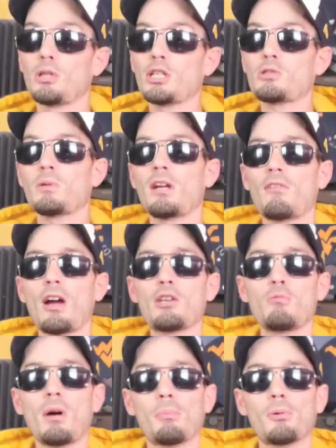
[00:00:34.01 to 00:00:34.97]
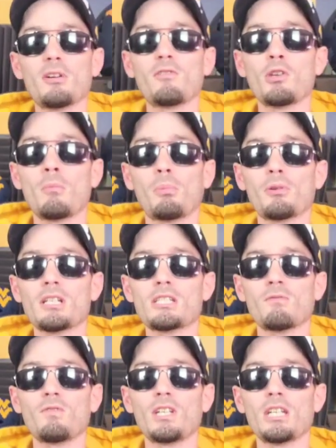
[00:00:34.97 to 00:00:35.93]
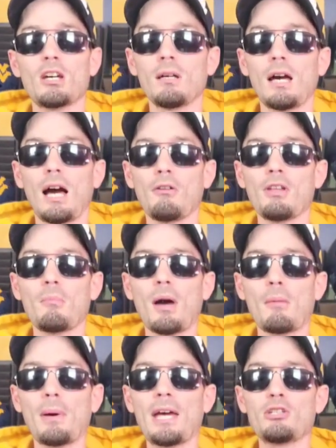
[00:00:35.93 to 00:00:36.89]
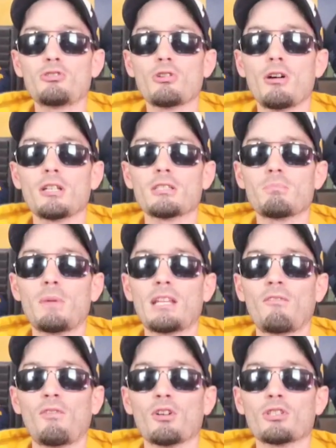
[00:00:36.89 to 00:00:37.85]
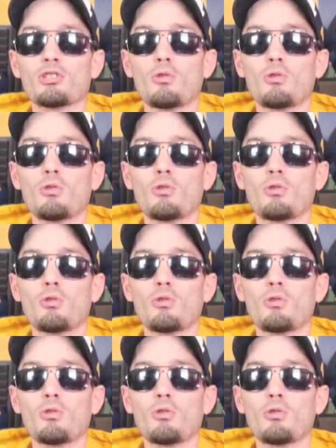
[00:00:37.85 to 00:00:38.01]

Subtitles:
Plus, whenever I do my preview and prediction videos, I'll let my Patreons make the first